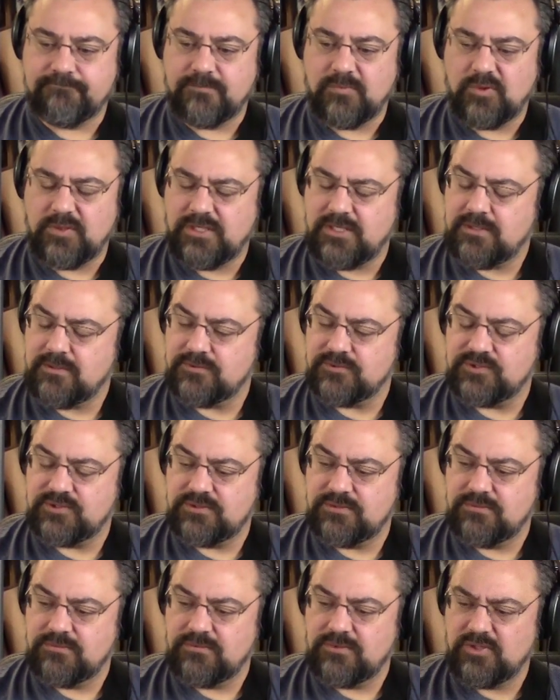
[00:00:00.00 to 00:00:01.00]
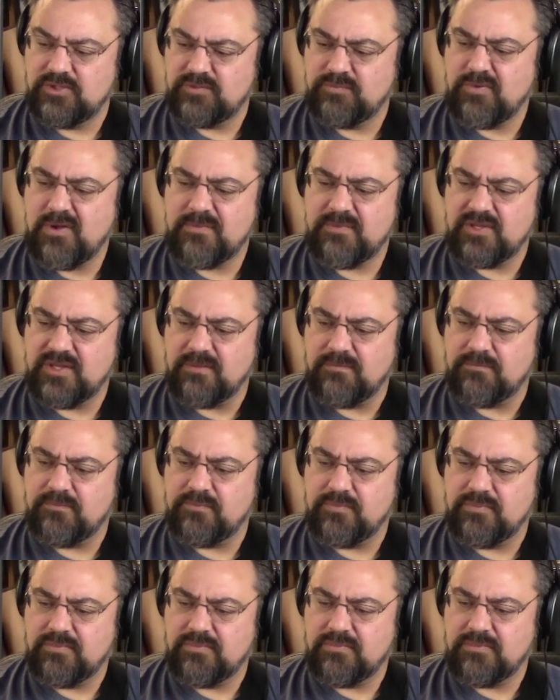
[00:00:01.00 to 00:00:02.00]
What else? Those are probably
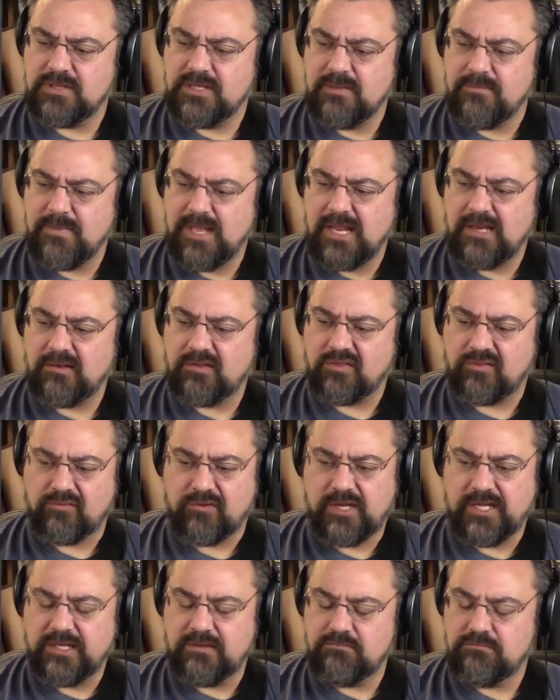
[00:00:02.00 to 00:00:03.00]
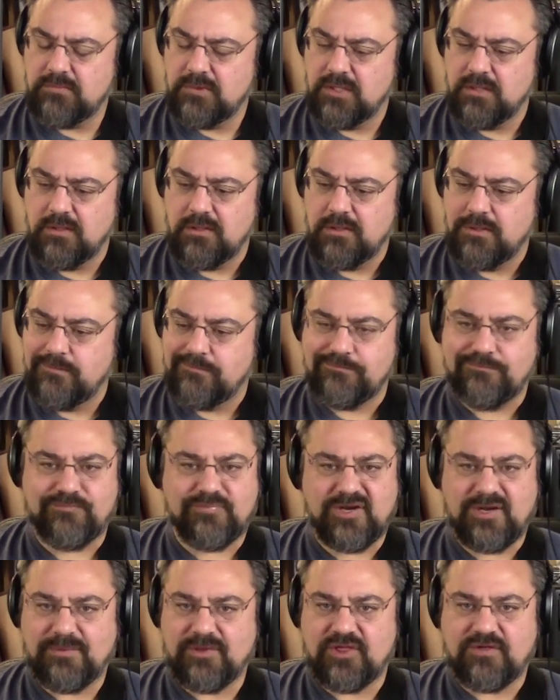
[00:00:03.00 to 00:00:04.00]
the main three.
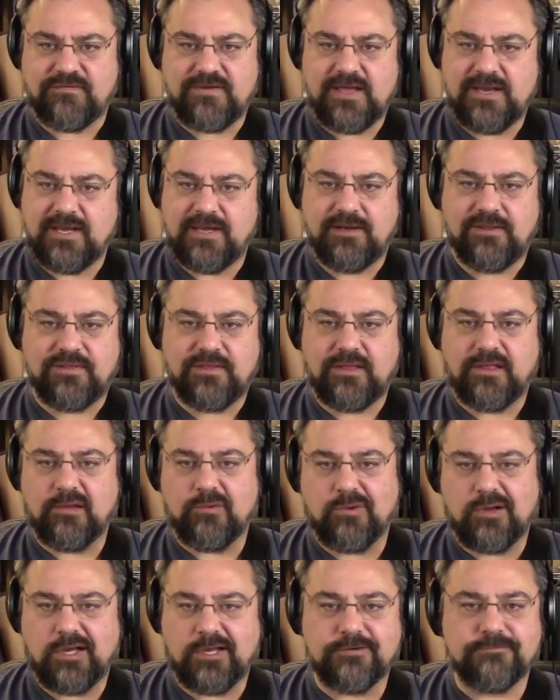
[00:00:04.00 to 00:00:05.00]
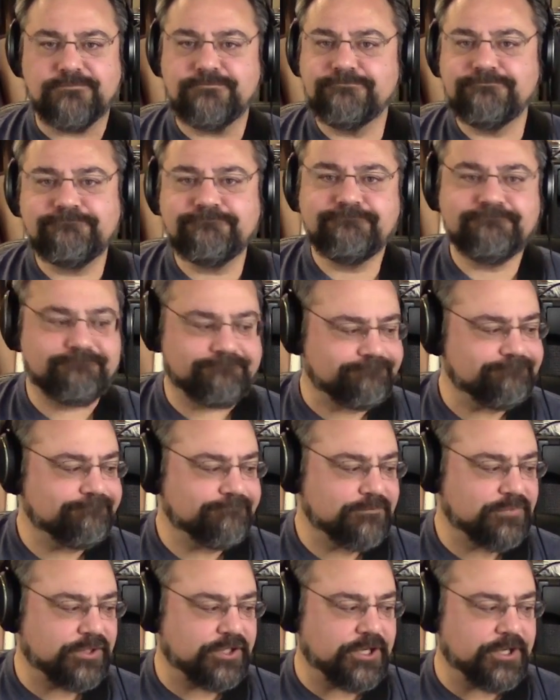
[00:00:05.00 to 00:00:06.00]
Pretty much find anything you want.
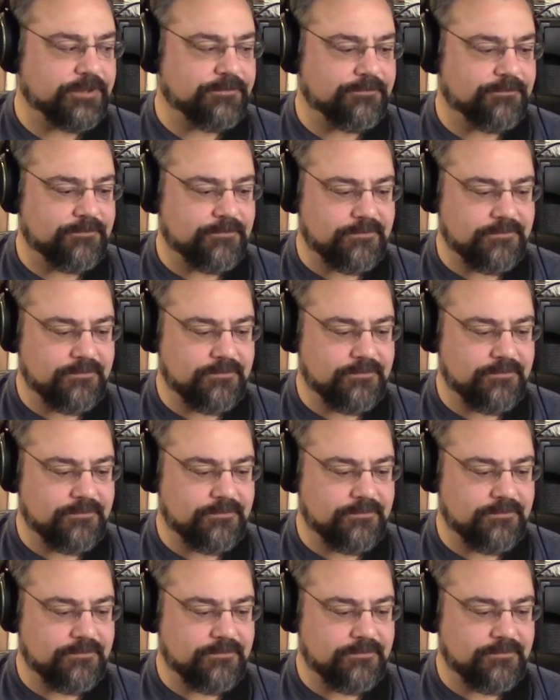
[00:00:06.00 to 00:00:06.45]
Pretty good.